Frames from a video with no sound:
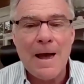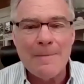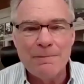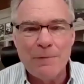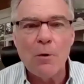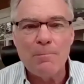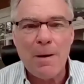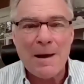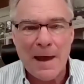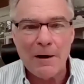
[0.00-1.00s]
Vote
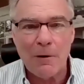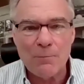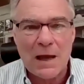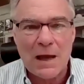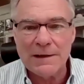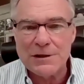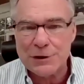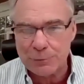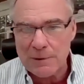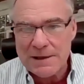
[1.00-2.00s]
by mail. At
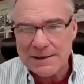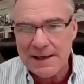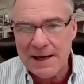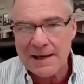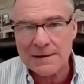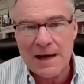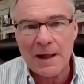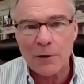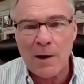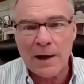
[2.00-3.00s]
least 3 states,
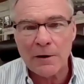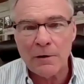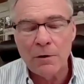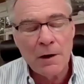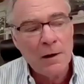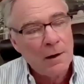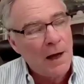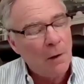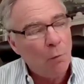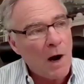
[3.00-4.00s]
Colorado,
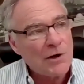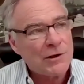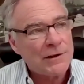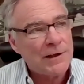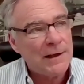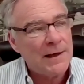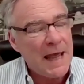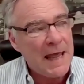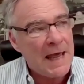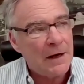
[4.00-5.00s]
Washington,
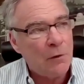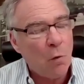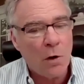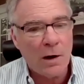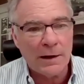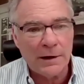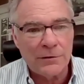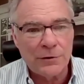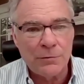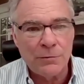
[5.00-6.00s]
and Oregon,
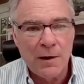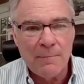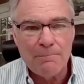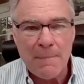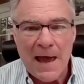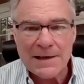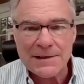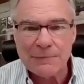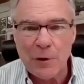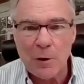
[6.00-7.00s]
do
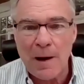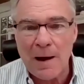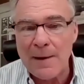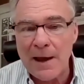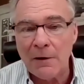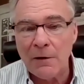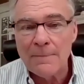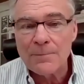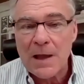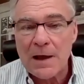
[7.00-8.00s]
massive vote by mail,
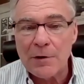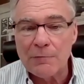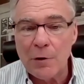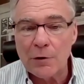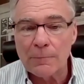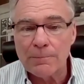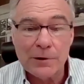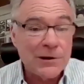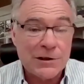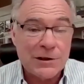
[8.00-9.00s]
and their voter
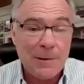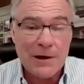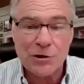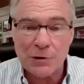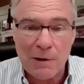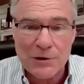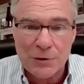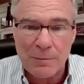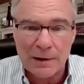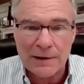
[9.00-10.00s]
participation
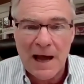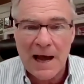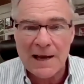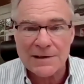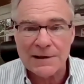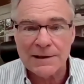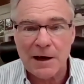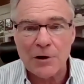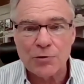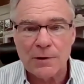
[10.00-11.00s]
rates are among the highest in the
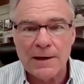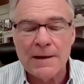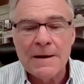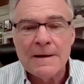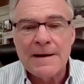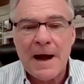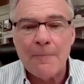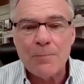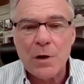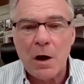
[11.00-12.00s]
country.
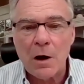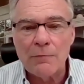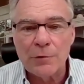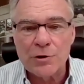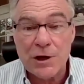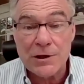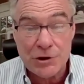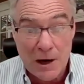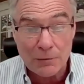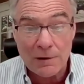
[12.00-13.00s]
Now, our Virginia
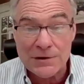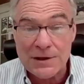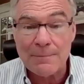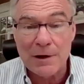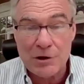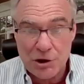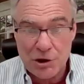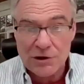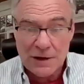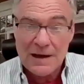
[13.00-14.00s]
General Assembly
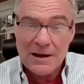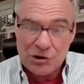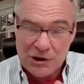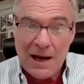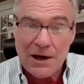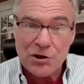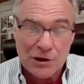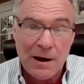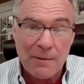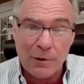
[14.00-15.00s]
just changed
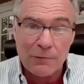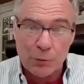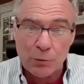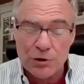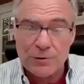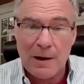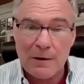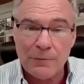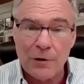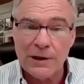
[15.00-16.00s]
a number of the rules
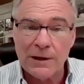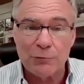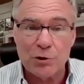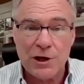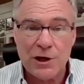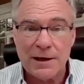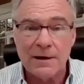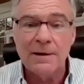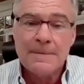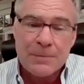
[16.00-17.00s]
about voting in
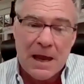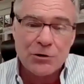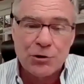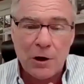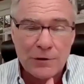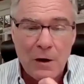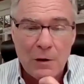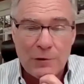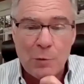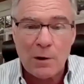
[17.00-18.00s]
Virginia. As you all know,
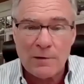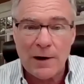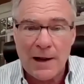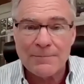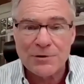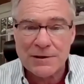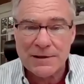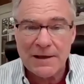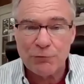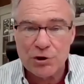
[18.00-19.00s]
if you want to vote
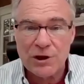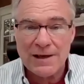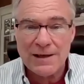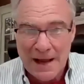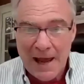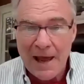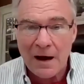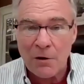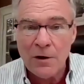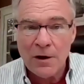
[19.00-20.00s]
absentee in Virginia
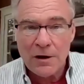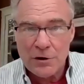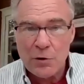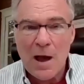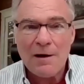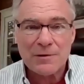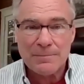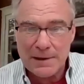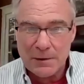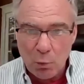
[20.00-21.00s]
now, you have to
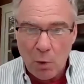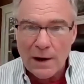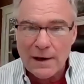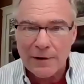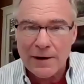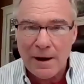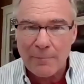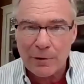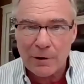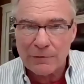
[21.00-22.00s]
meet one of a
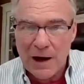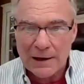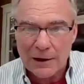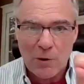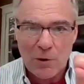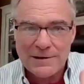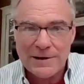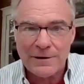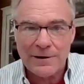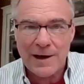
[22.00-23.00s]
number of kind of
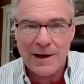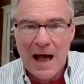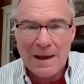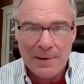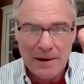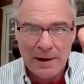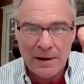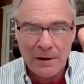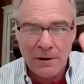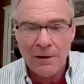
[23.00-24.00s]
criteria. I'm
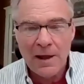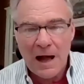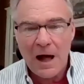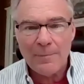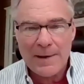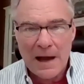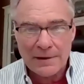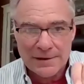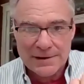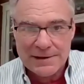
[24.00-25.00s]
ill, I'll be out
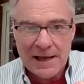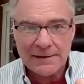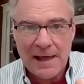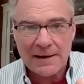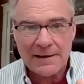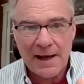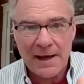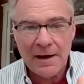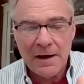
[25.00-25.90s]
of the state that day.